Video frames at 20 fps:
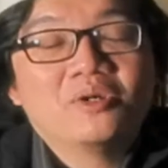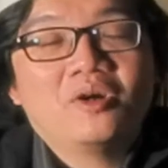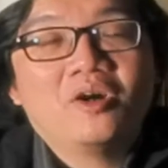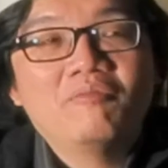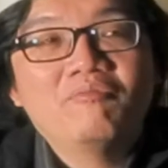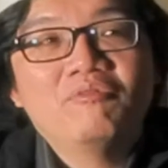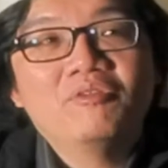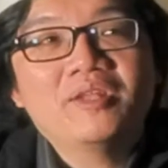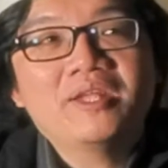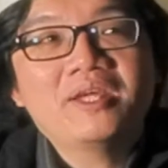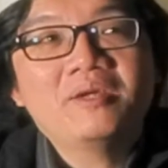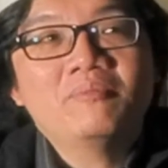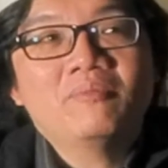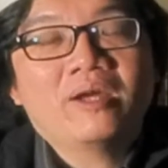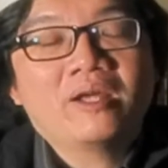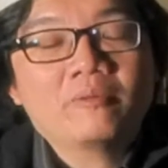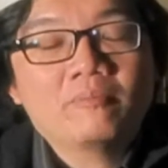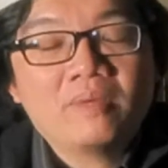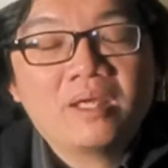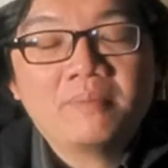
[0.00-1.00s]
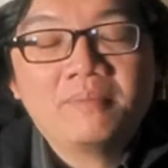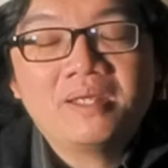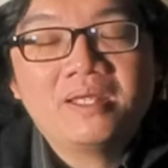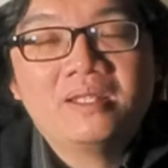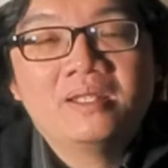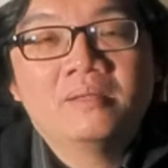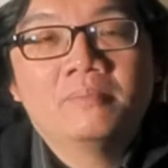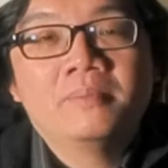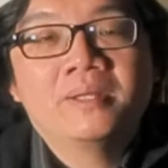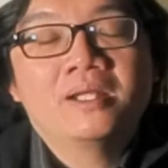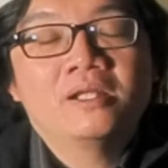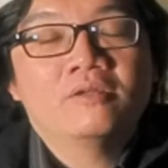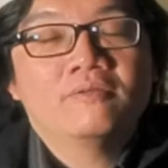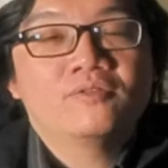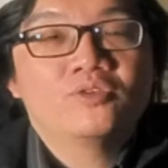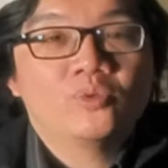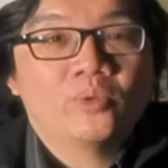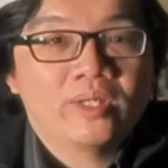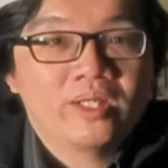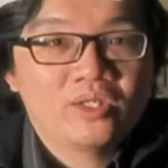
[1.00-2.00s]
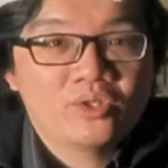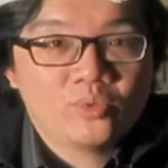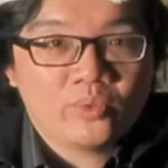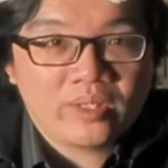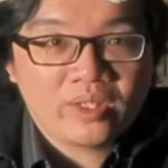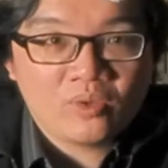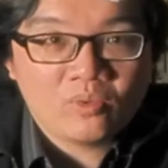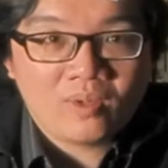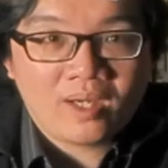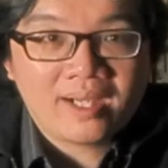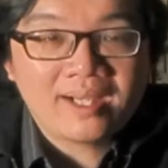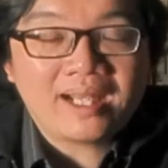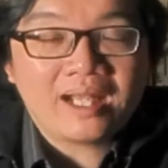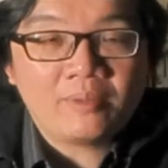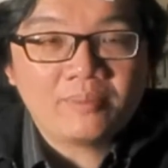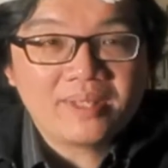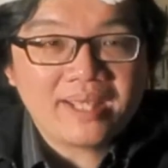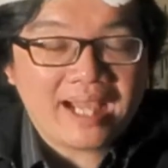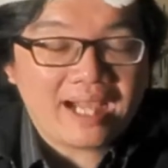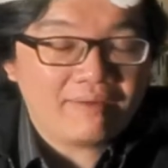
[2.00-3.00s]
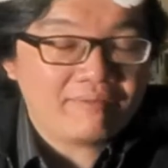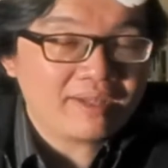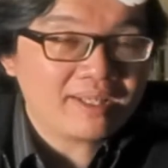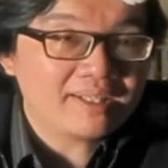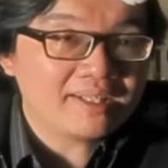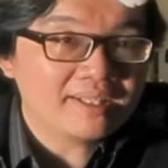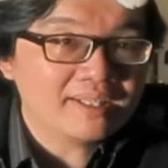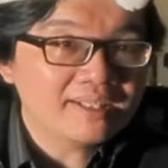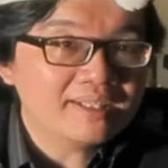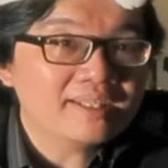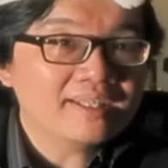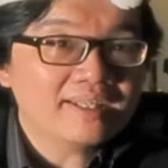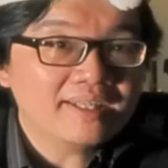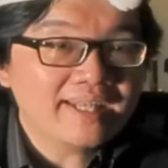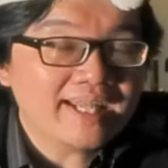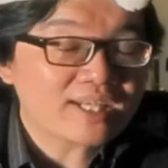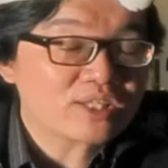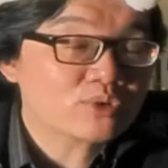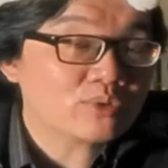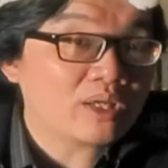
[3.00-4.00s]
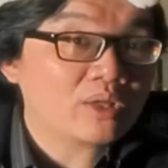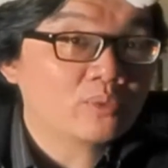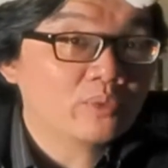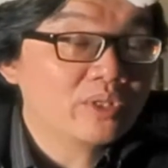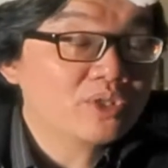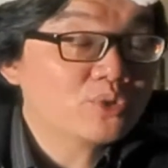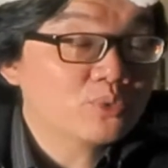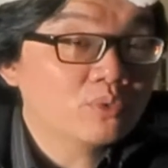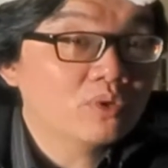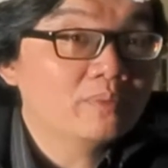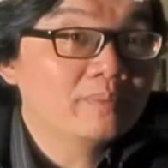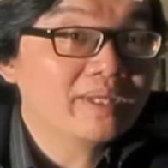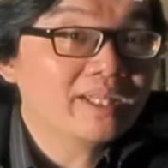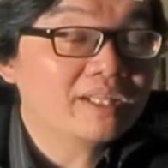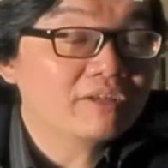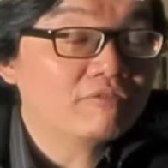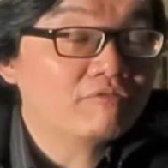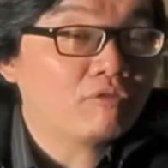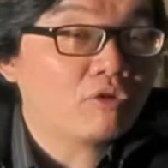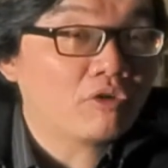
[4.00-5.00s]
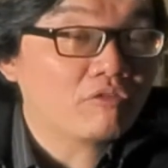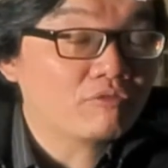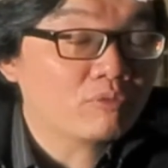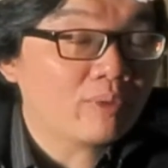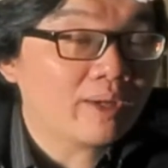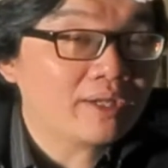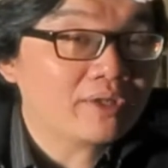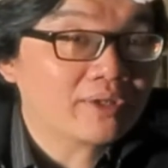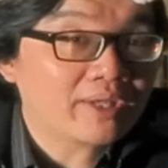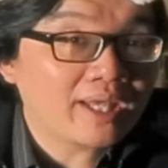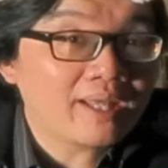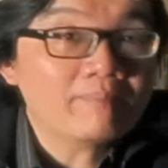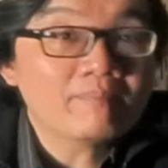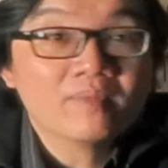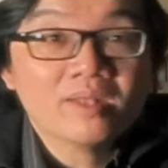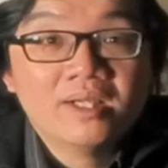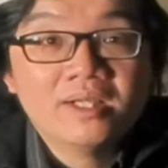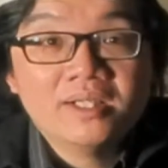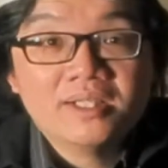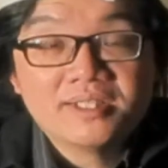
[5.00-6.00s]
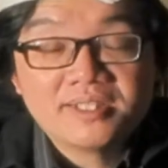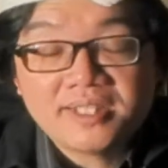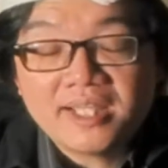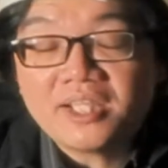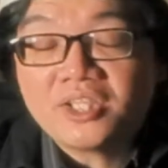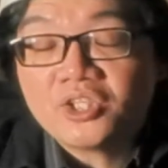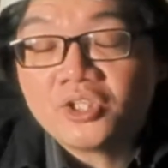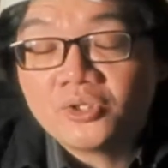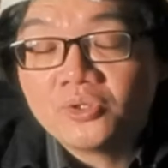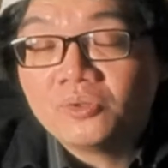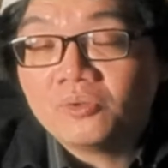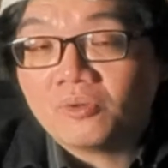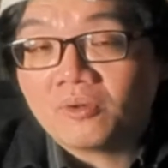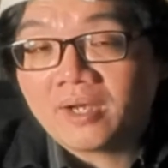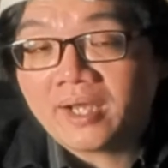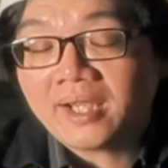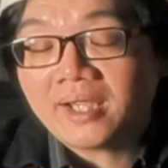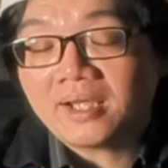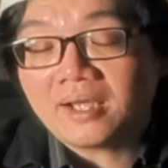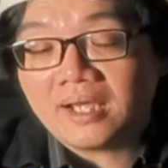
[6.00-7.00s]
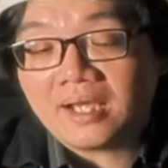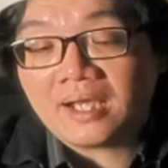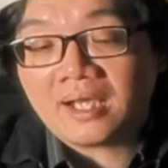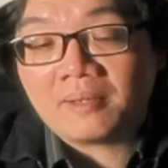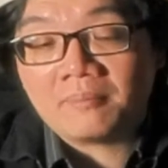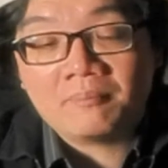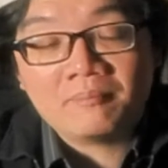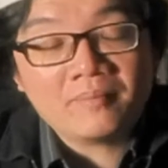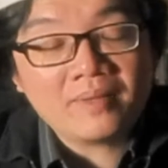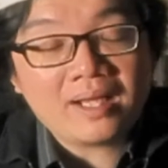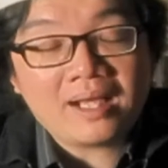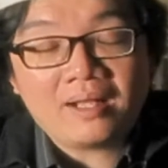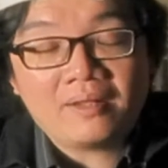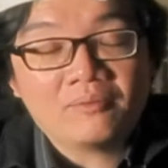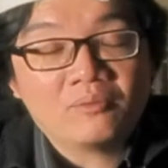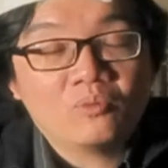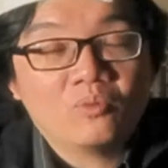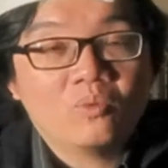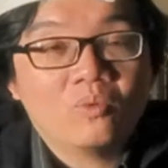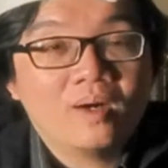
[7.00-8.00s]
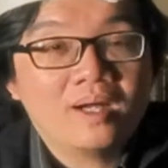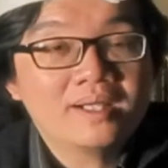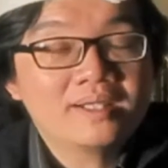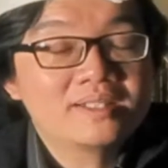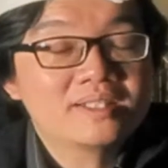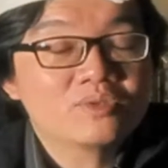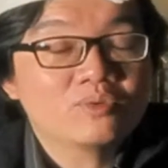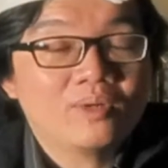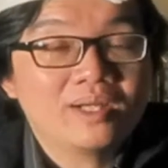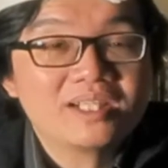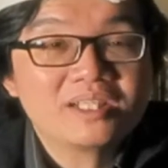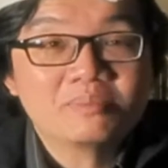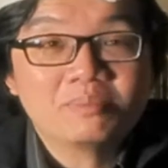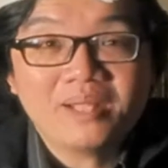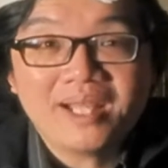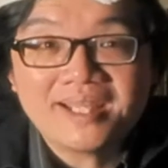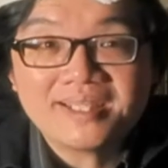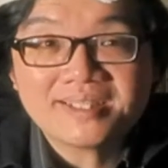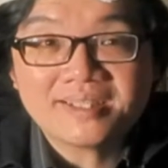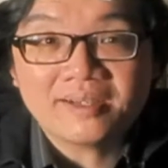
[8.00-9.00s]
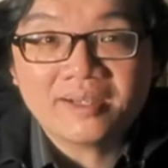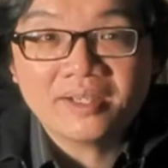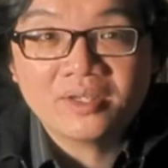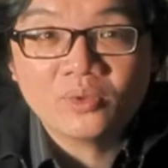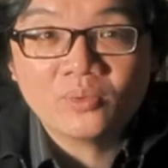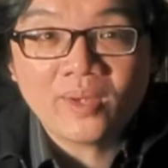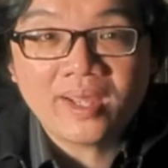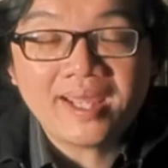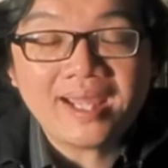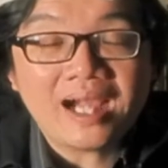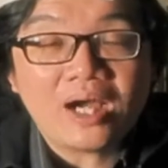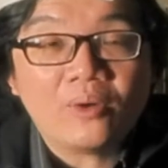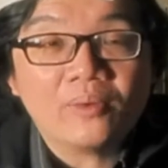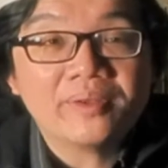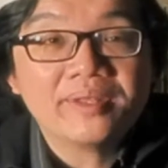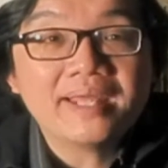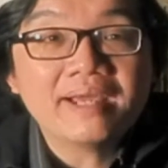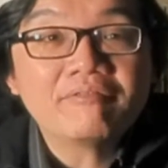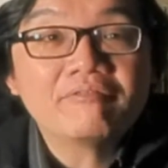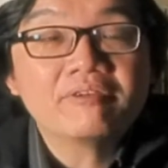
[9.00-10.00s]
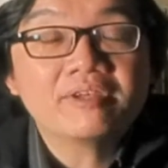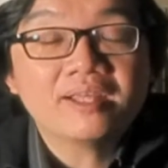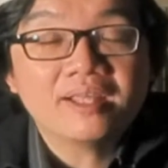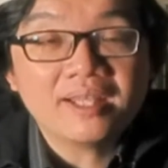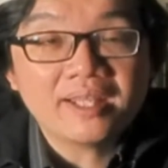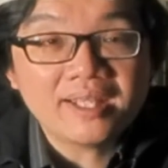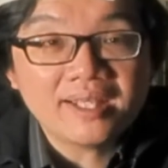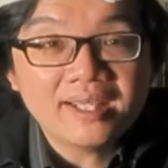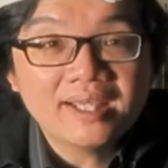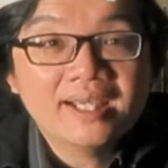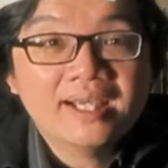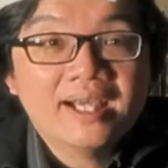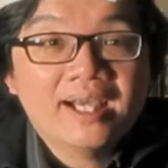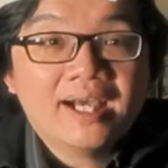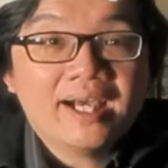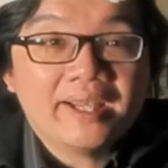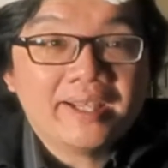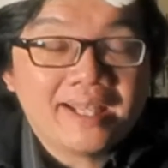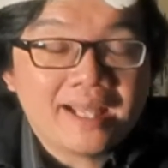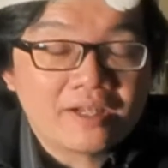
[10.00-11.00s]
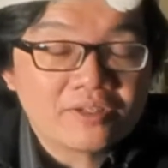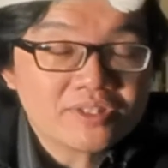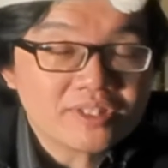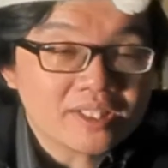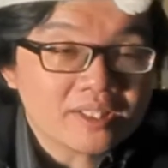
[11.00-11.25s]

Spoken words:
hopefully maybe in the middle of 2021 I'll be having the next one, which will be the fourth one. Okay, stay tuned. All right, once plans are underway, I'll definitely announce